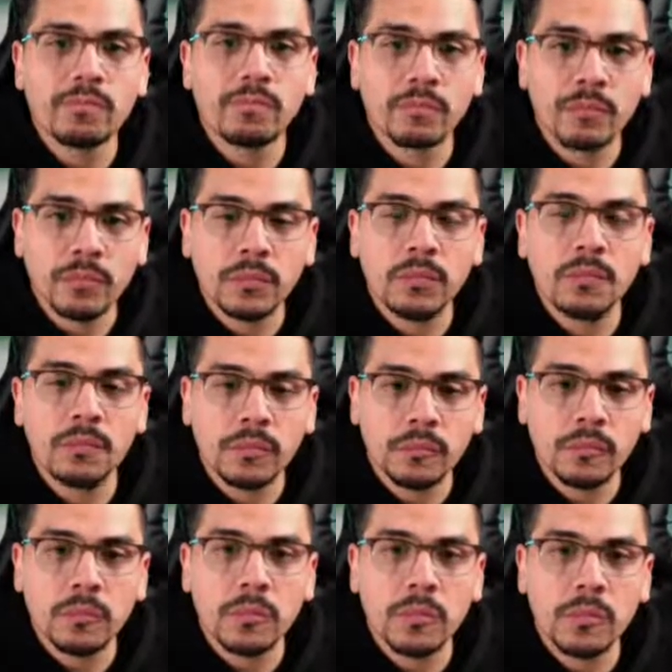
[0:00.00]

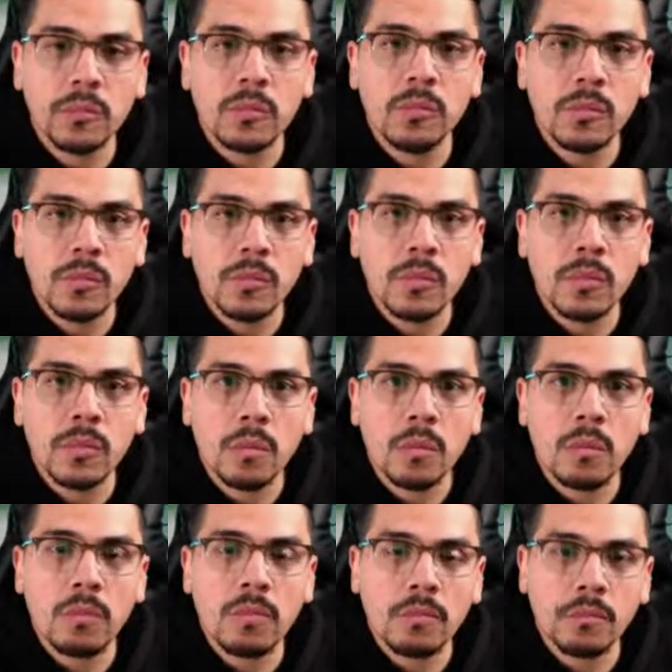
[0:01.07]

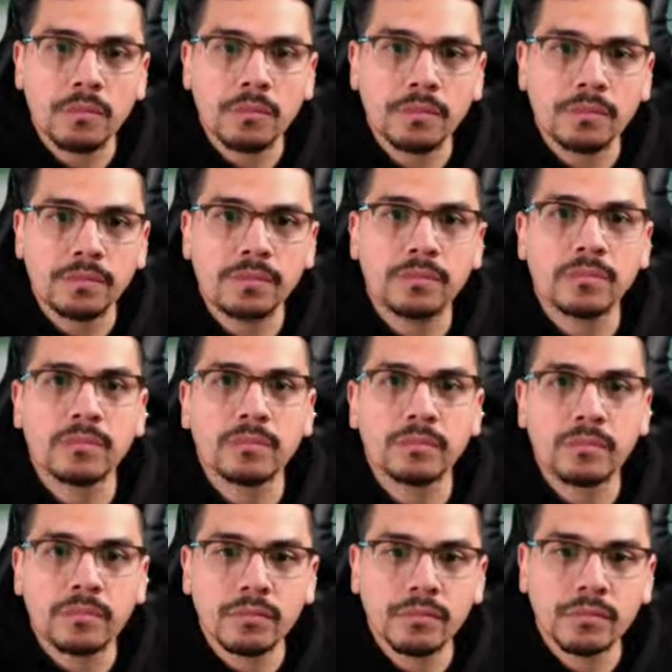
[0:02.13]

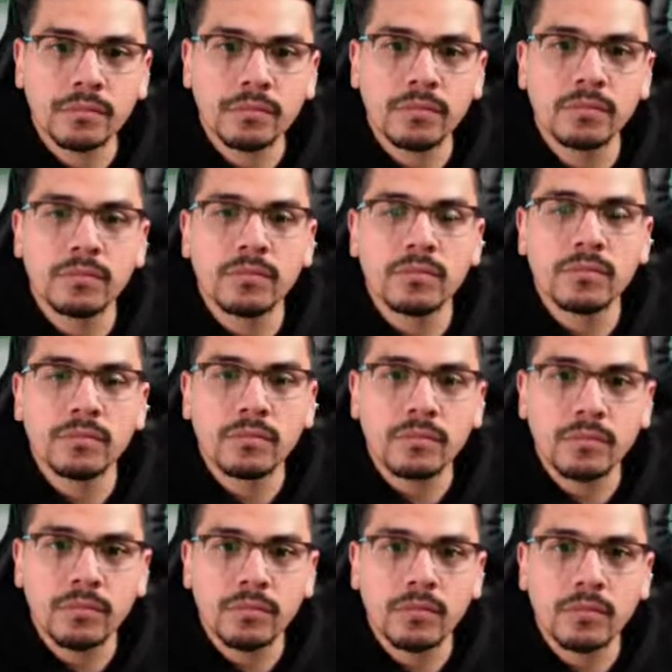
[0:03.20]

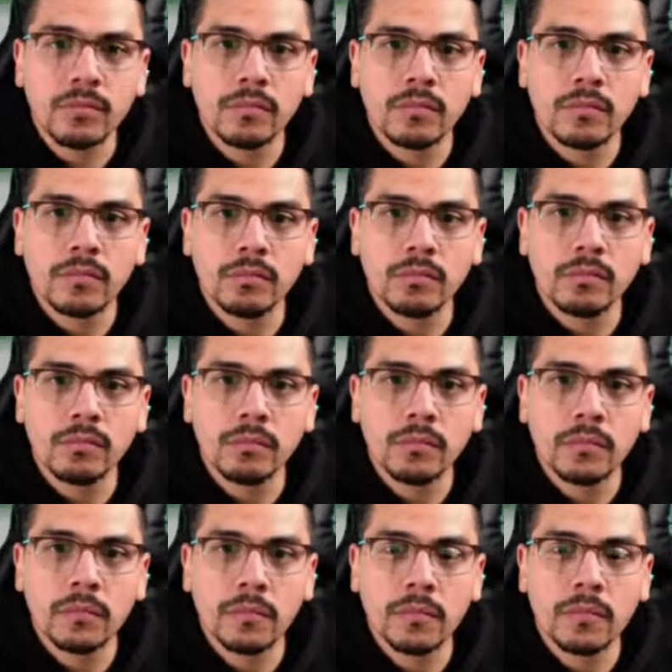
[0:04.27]

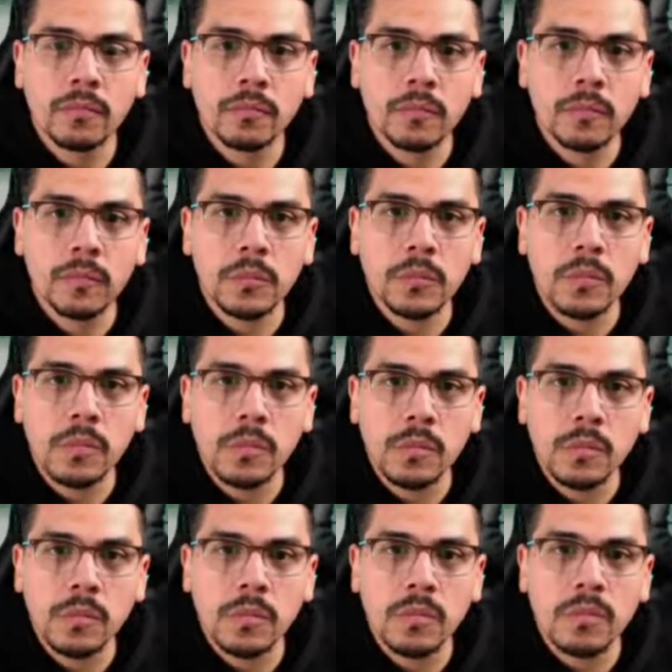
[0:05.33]

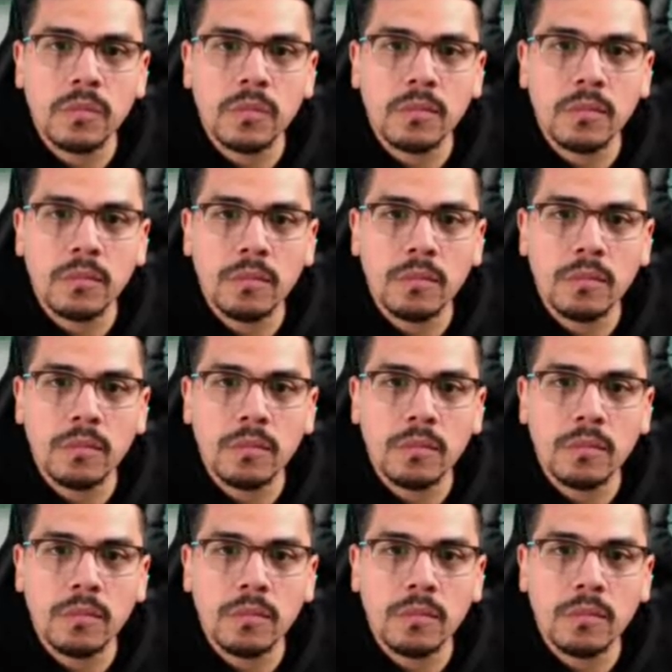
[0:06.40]
No words are spoken by the person on screen.